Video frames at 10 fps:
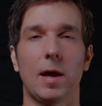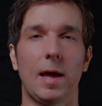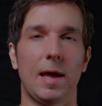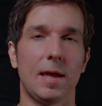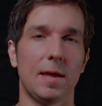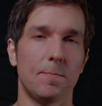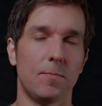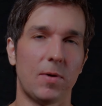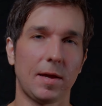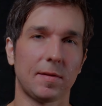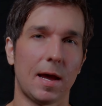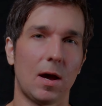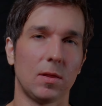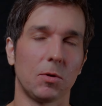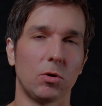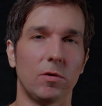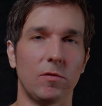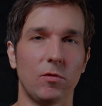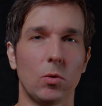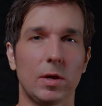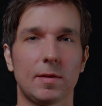a breakdown, I'm going to review it,